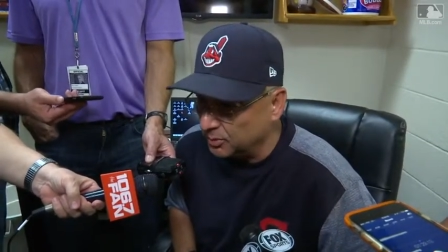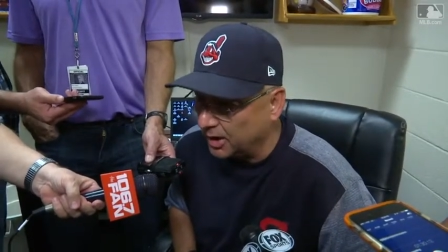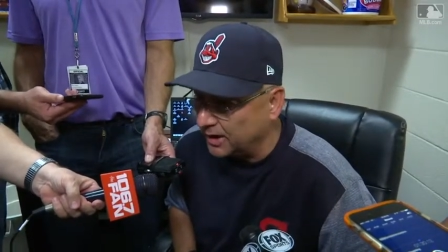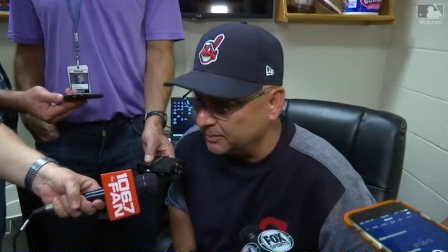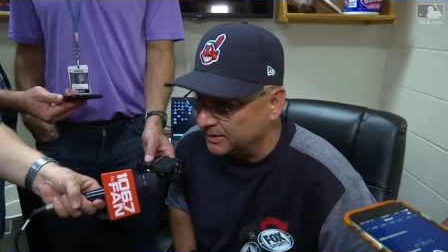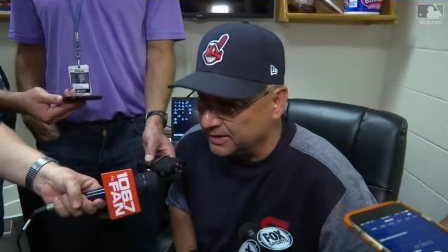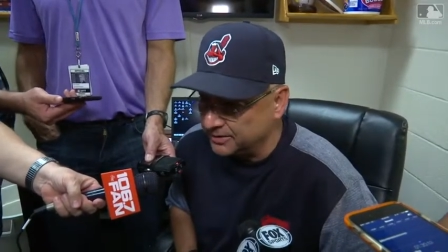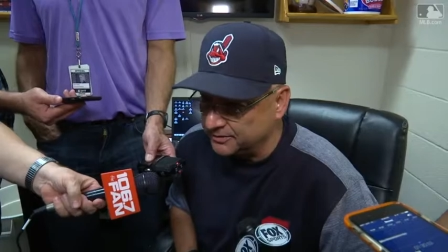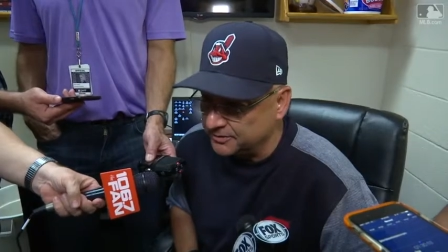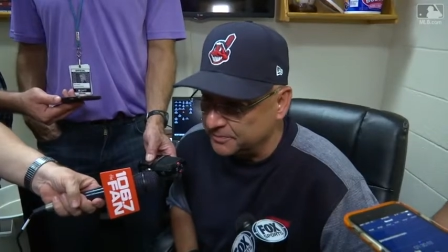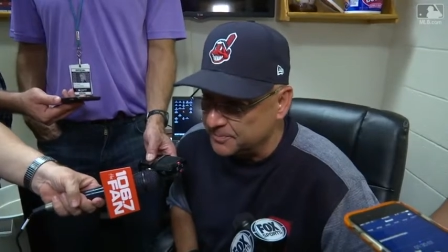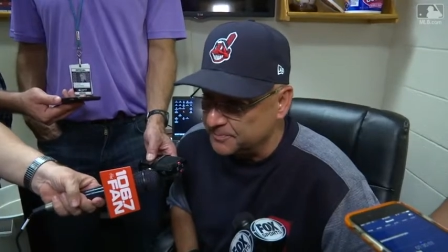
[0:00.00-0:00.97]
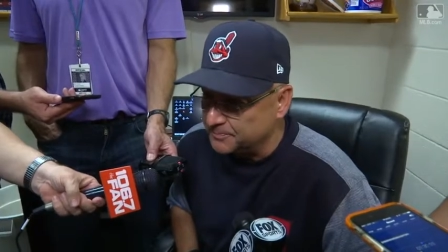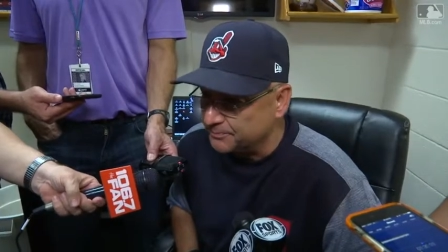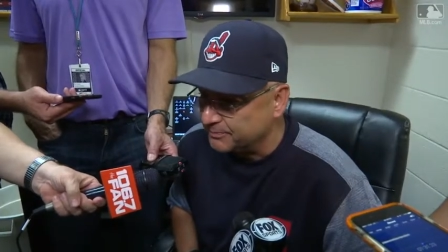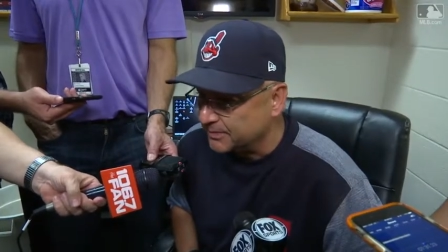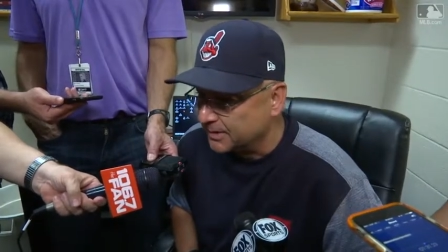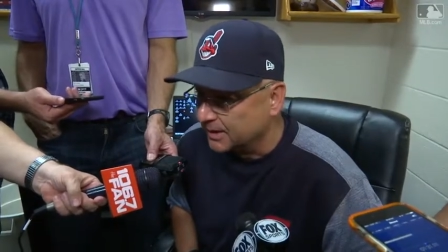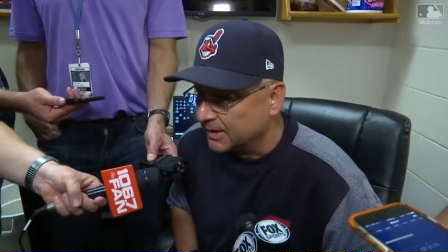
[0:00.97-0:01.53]
right because,
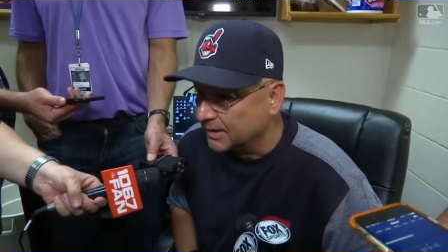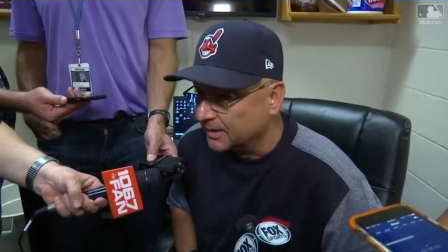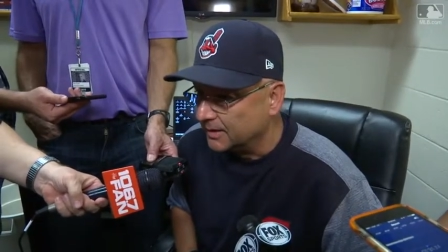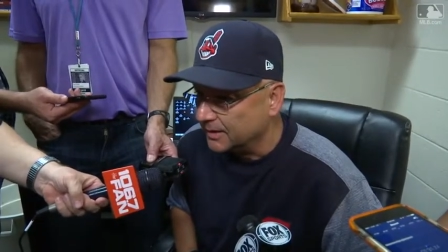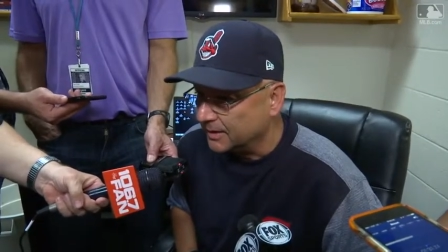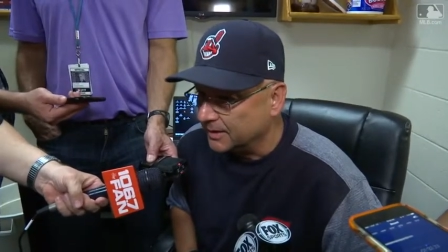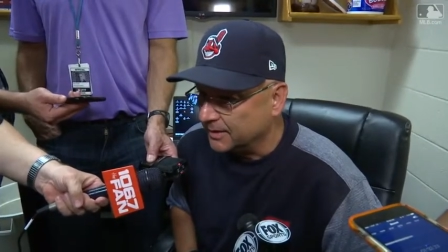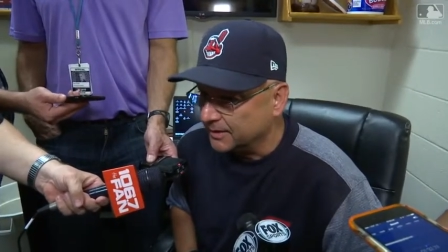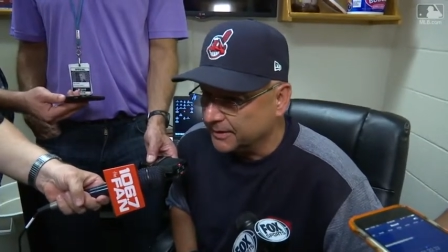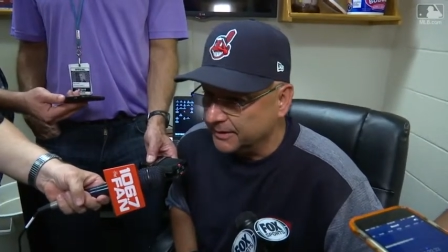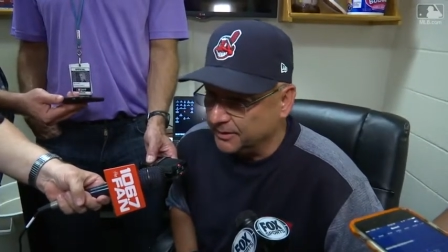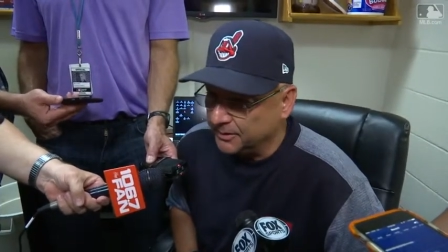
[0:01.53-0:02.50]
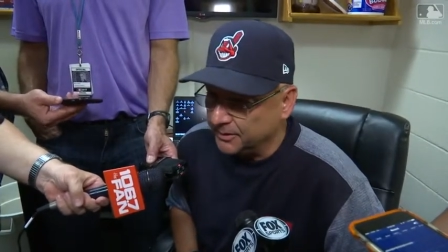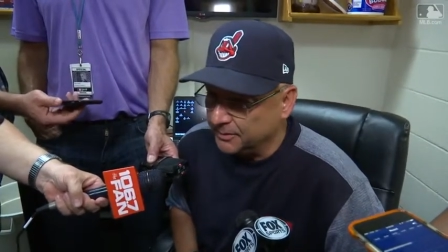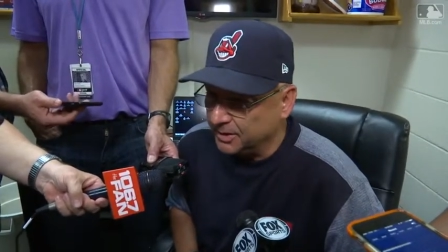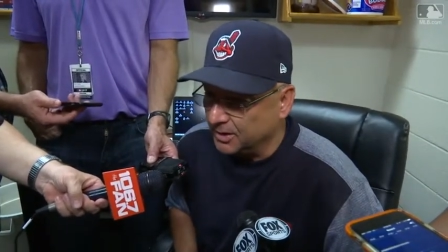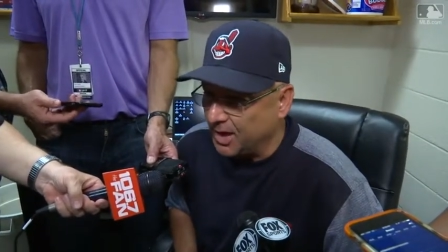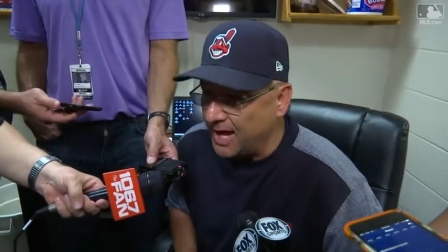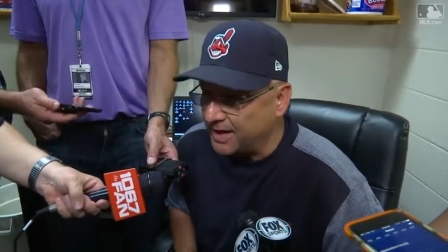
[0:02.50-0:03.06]
you know, I mean,
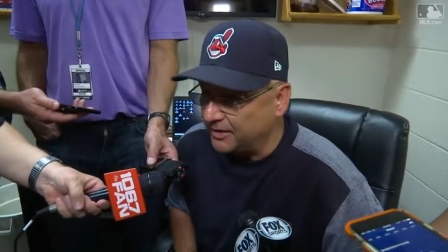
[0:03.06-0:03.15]
a lot